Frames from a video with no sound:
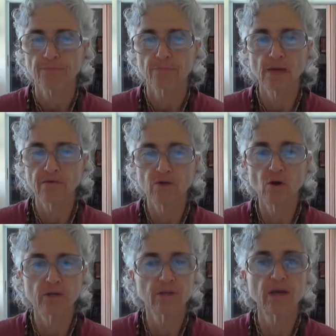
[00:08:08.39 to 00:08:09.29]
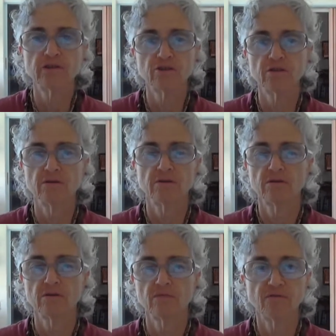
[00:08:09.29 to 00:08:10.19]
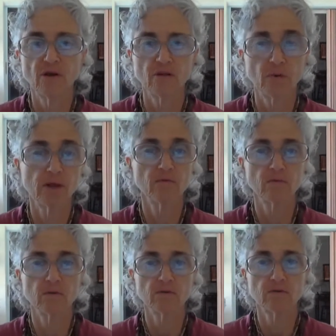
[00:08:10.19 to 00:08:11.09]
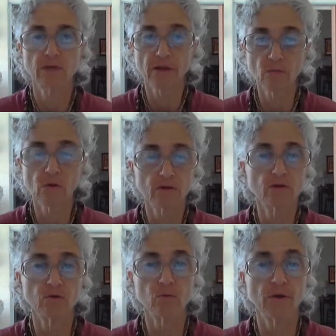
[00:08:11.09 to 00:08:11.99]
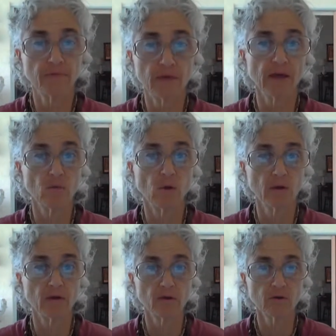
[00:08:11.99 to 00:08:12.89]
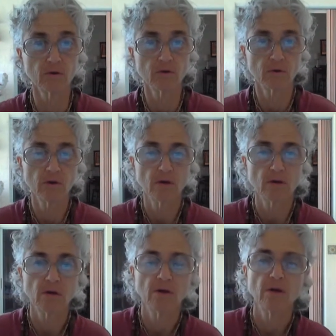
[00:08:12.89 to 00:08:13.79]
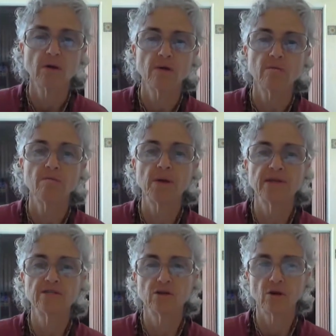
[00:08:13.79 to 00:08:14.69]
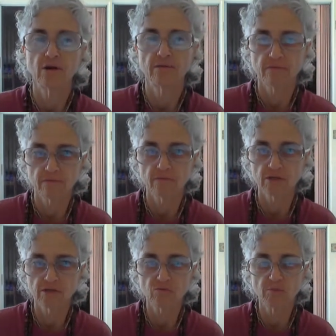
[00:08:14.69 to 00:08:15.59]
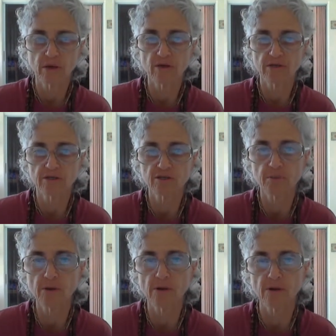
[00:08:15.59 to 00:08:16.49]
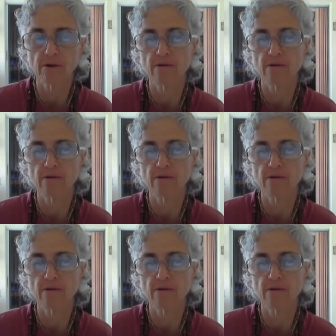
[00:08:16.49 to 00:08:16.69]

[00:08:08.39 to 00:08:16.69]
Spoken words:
they have no intention to follow any rules. They want to do what they want to do based on this rebellious spirit.